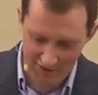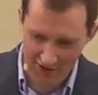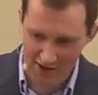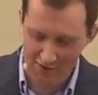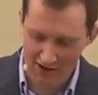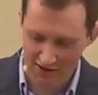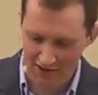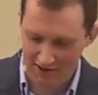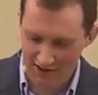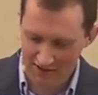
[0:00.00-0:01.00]
for that
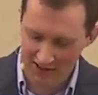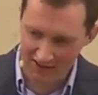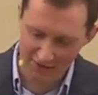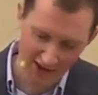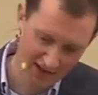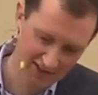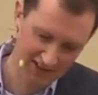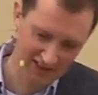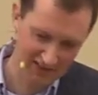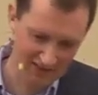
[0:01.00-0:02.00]
virus. I think the
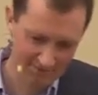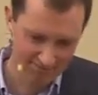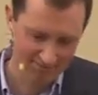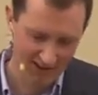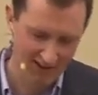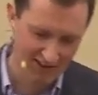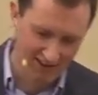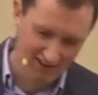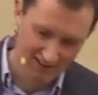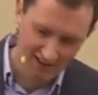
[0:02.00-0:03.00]
vaccine,
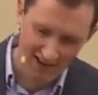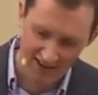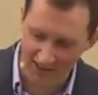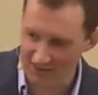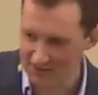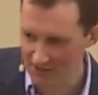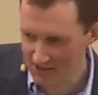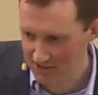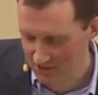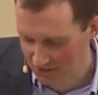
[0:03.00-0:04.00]
I think it's
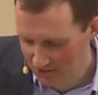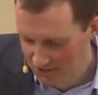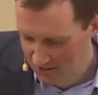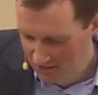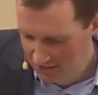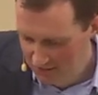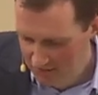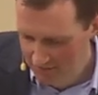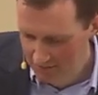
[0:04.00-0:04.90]
gratitude, isn't it?